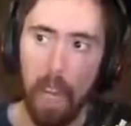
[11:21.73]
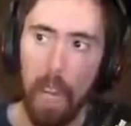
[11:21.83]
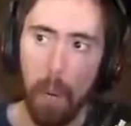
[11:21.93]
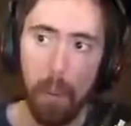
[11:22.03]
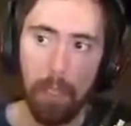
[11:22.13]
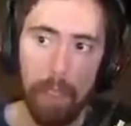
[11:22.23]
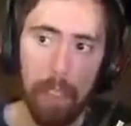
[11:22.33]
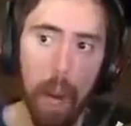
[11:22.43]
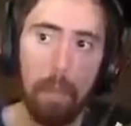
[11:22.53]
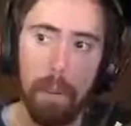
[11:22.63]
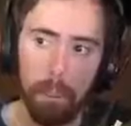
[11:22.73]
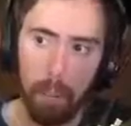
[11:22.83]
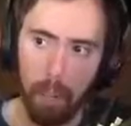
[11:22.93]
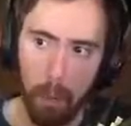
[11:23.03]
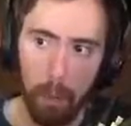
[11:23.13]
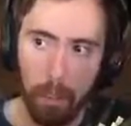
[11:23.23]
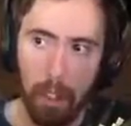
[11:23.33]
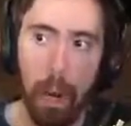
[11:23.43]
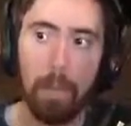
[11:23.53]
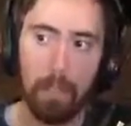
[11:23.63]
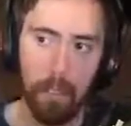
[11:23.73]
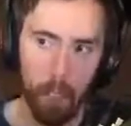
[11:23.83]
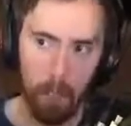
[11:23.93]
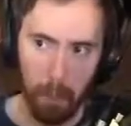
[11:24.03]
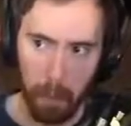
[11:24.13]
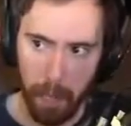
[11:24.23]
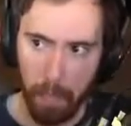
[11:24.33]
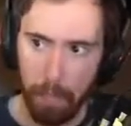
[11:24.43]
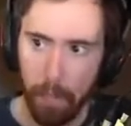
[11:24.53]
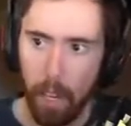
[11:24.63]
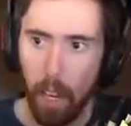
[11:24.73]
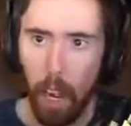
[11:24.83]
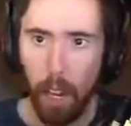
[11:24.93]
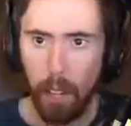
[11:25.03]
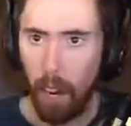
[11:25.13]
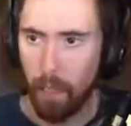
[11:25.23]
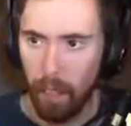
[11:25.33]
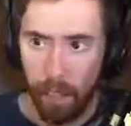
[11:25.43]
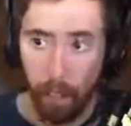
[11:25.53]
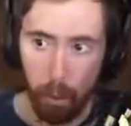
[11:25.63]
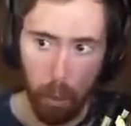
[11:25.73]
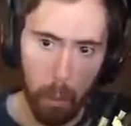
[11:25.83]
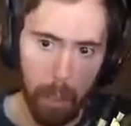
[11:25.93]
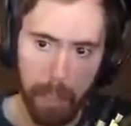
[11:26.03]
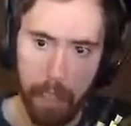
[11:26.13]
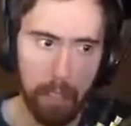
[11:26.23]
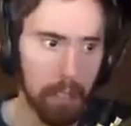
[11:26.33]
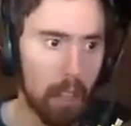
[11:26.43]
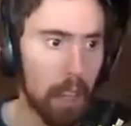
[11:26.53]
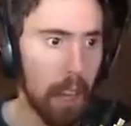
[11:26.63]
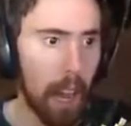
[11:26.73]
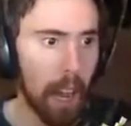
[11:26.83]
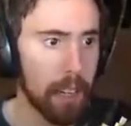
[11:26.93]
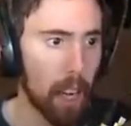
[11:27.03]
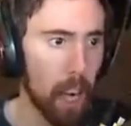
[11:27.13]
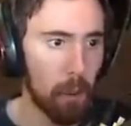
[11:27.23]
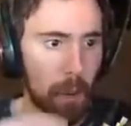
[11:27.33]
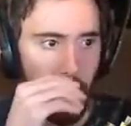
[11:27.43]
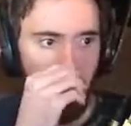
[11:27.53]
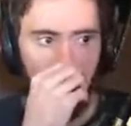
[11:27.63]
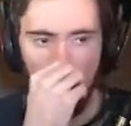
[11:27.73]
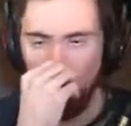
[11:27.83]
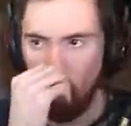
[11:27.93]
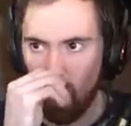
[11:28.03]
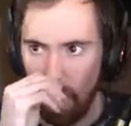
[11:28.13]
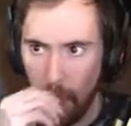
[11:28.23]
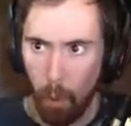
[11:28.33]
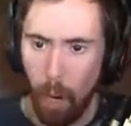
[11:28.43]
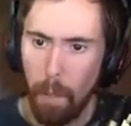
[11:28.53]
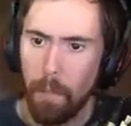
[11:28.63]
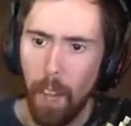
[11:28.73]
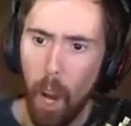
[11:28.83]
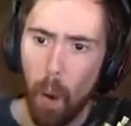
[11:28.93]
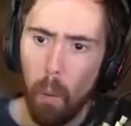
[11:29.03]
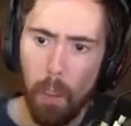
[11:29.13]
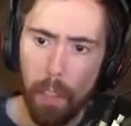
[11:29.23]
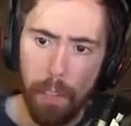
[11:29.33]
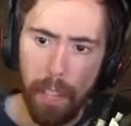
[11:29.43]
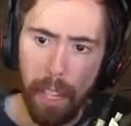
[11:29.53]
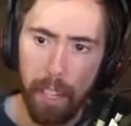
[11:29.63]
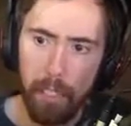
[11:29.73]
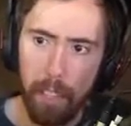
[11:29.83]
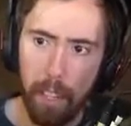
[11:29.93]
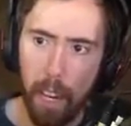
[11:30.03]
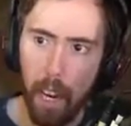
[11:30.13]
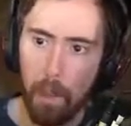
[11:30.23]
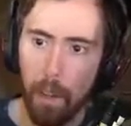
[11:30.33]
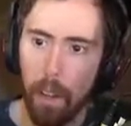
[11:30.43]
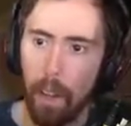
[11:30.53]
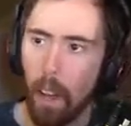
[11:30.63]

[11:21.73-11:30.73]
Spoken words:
it was a dumb decision for me, and I think that's really what it is. And we've had enough by 40 anyway. Well, the thing is that